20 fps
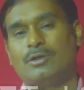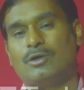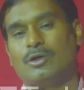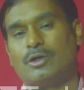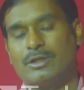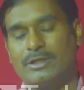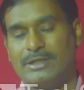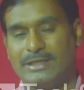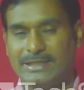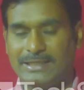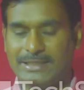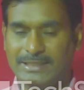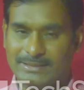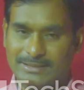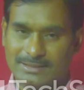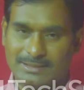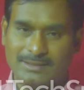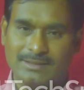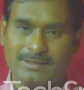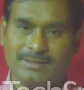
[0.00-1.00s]
or any
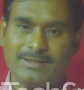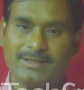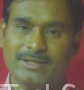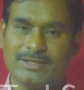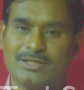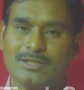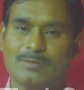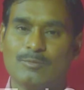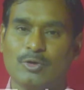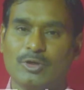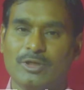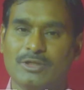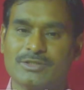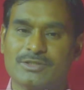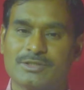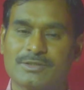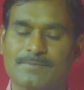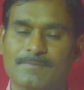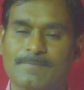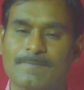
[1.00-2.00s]
other regression
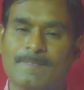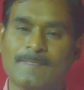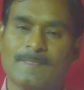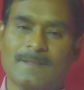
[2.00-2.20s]
models.